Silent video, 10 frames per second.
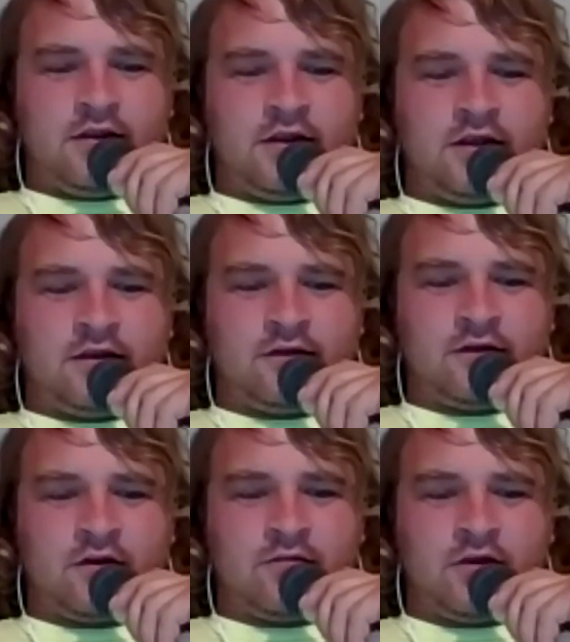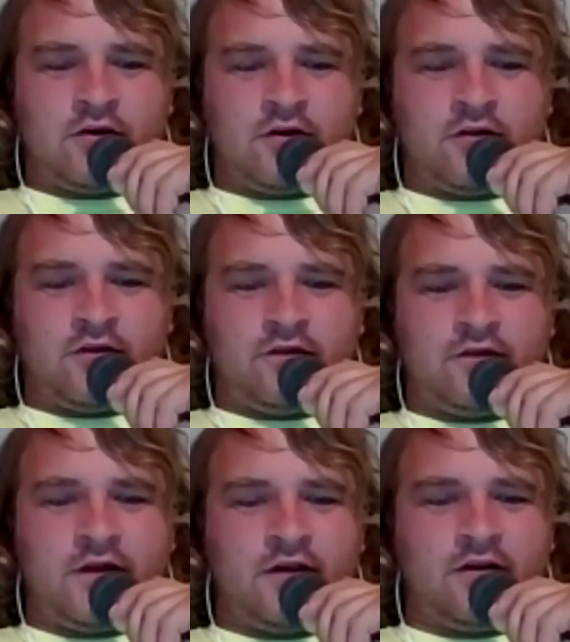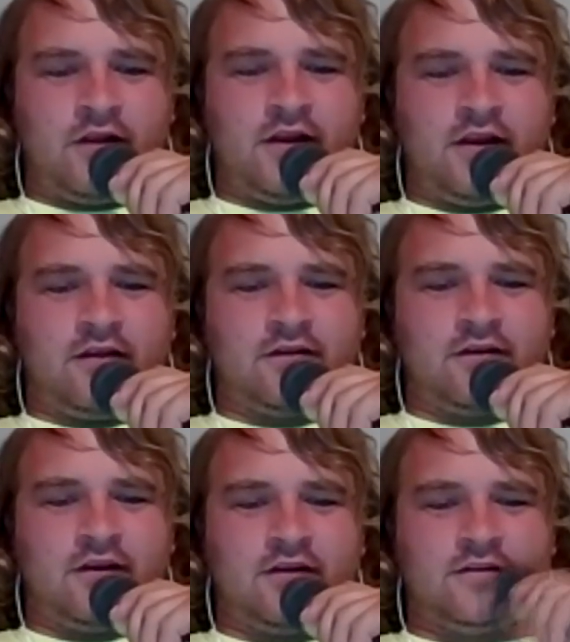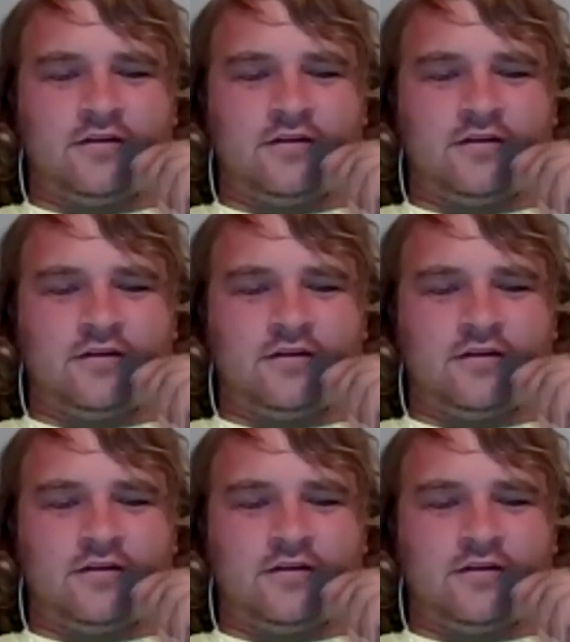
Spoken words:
think it's going to be called the Fairlady Z.